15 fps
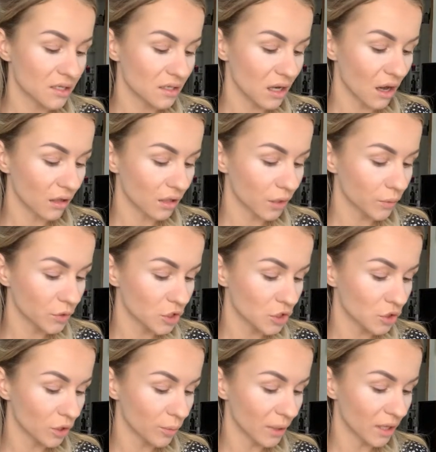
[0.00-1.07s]
color, which is
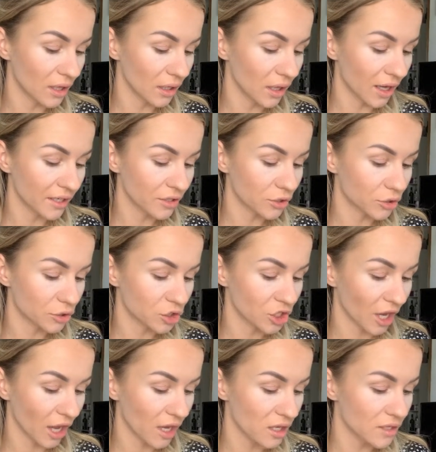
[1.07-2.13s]
going to be the lighter
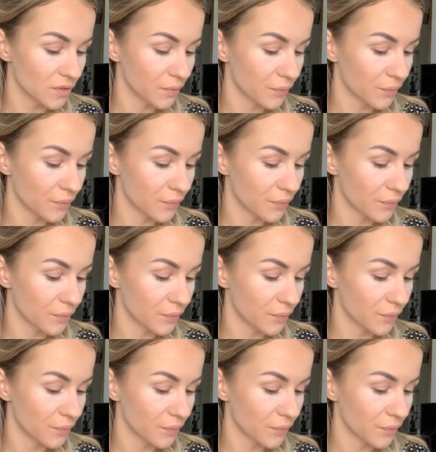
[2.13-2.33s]
shade.